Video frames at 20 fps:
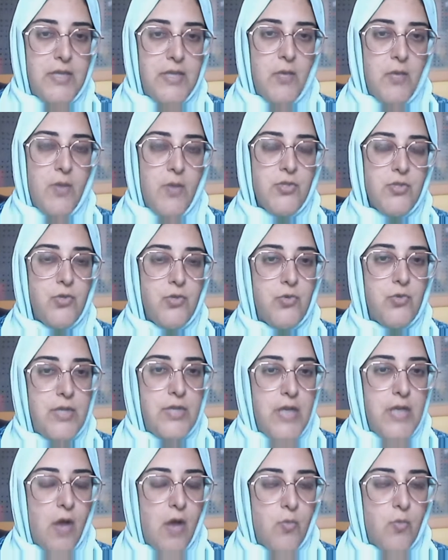They wanted to
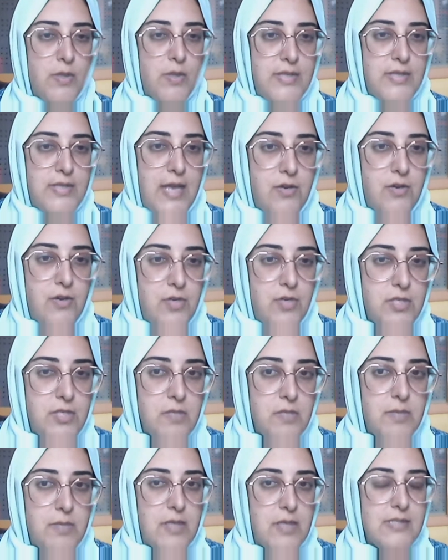read out what they had
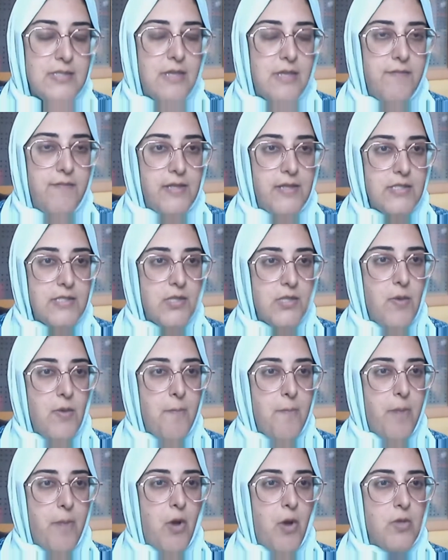written, because they felt so
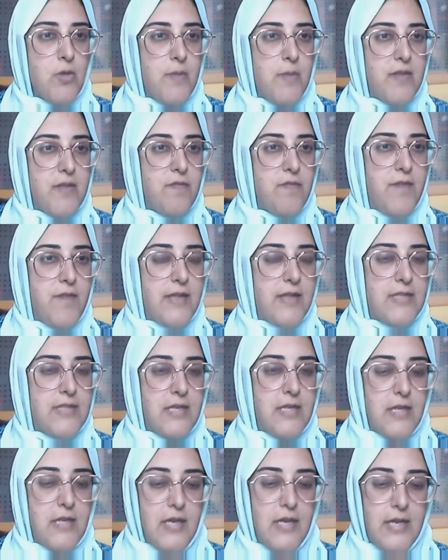empowered by the fact
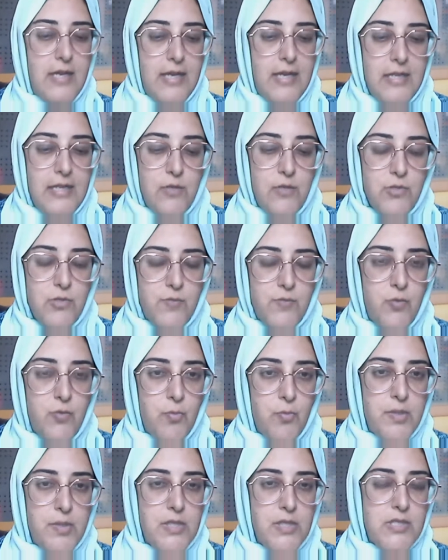that in those few
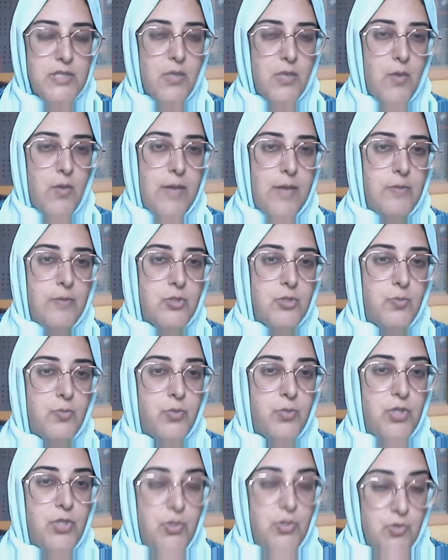minutes they were able to
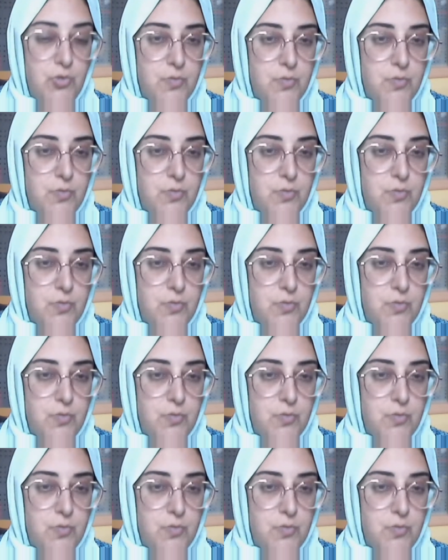produce.